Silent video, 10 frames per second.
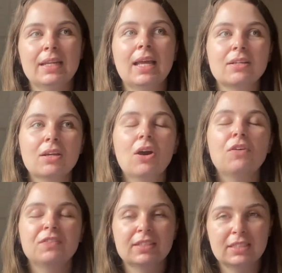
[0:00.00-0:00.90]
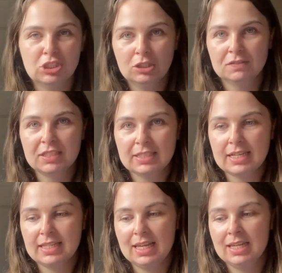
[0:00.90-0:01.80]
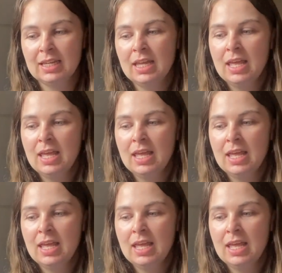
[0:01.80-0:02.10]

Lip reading: Like, obviously she loves her daddy,